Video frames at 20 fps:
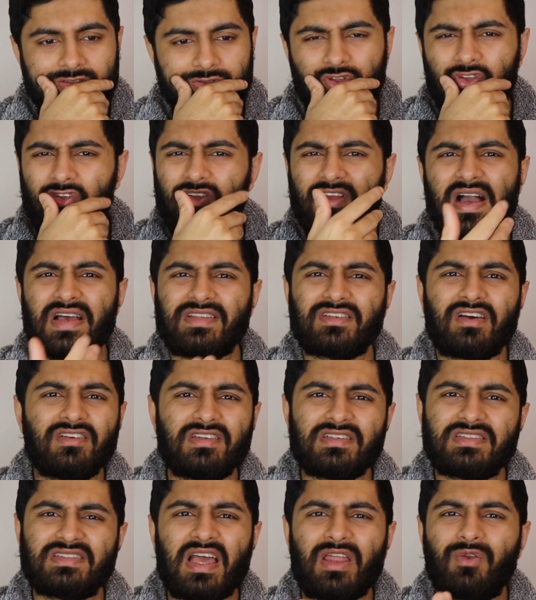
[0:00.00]
do you guys
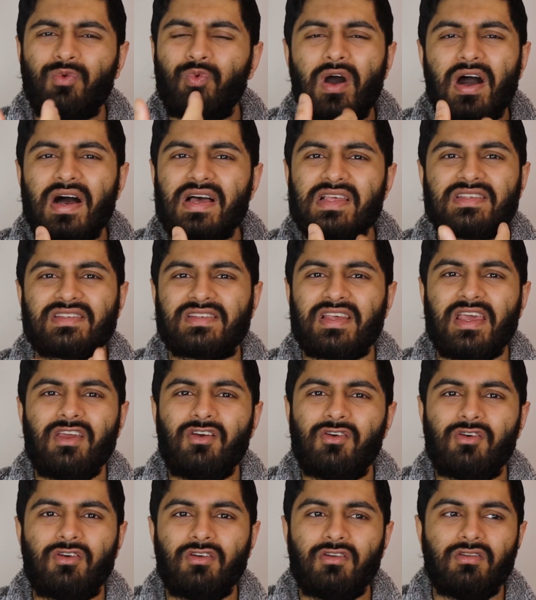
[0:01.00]
understand what I say,
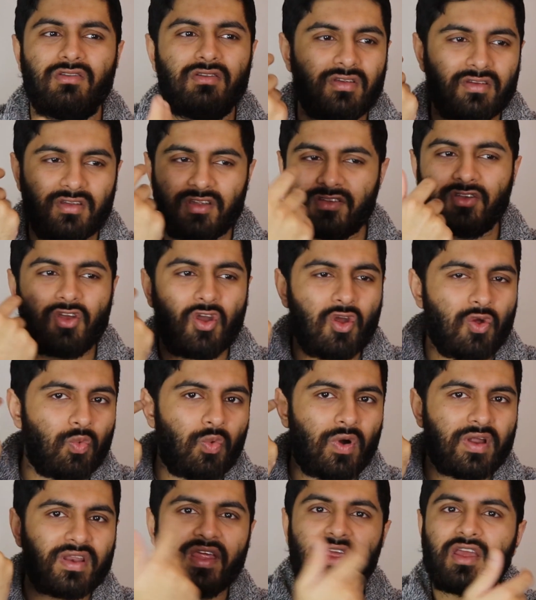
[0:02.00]
or does it go in
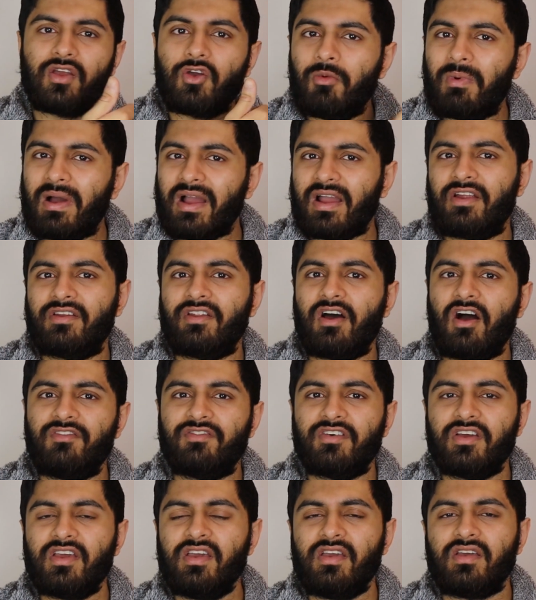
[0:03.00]
one ear and go back on the
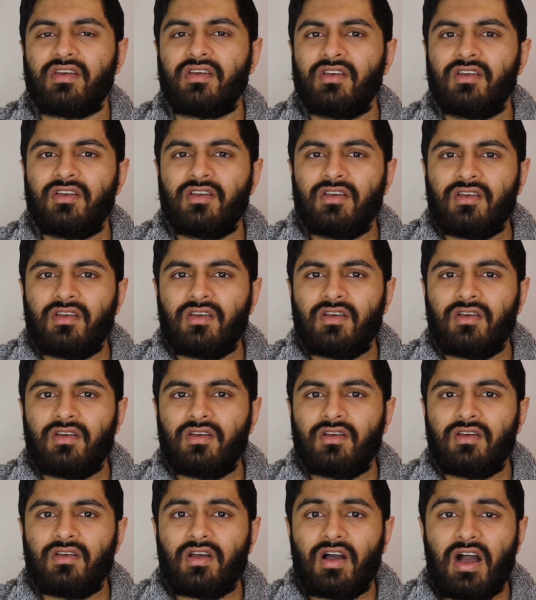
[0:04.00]
other ear?
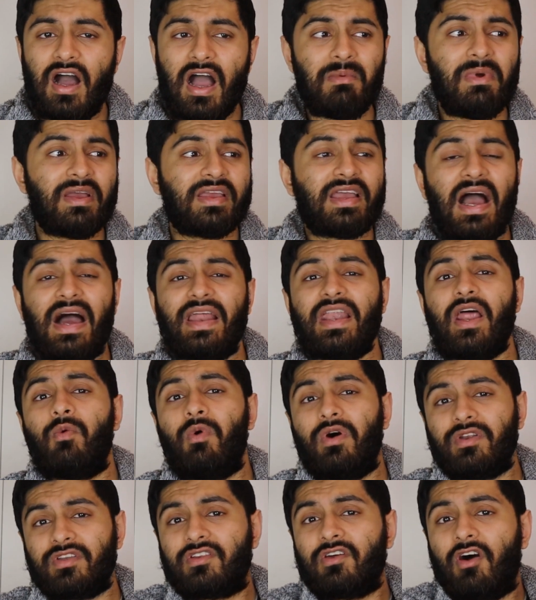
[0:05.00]
I'm a guy that
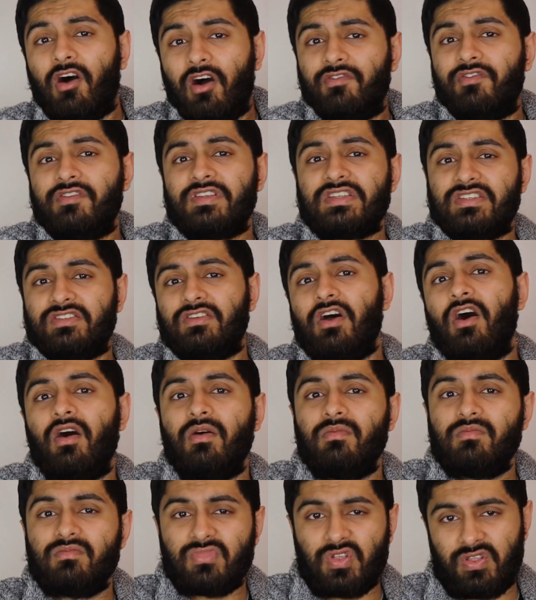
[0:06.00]
wanted Haaland from the
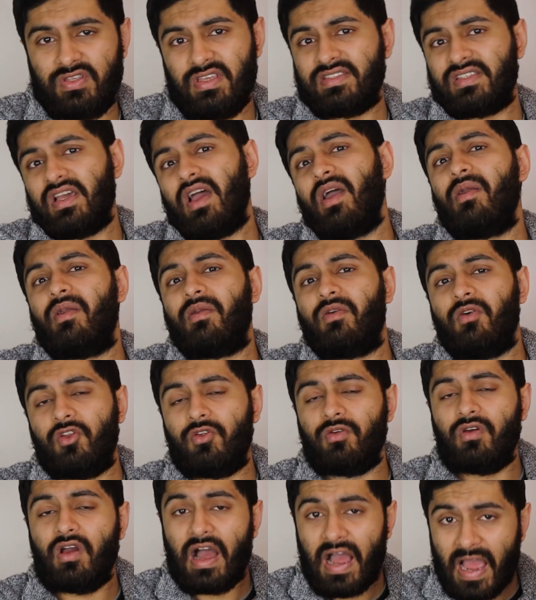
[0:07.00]
start. So yes, I
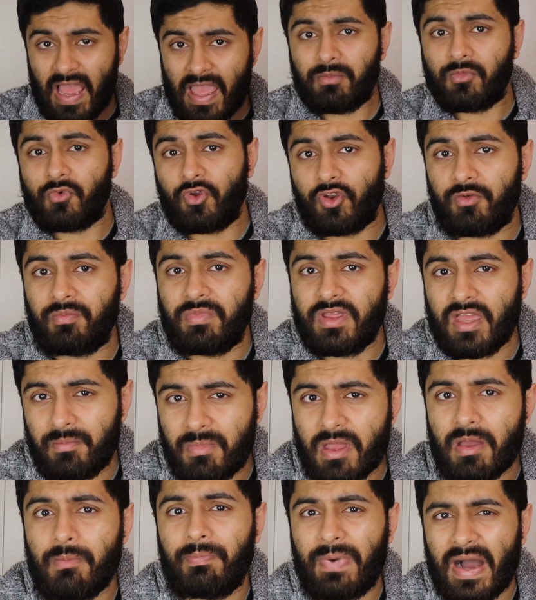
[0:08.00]
am gonna be a
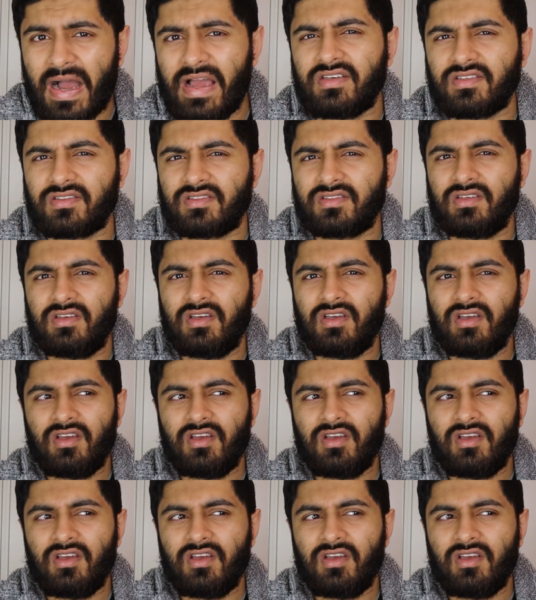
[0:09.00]
bit biased.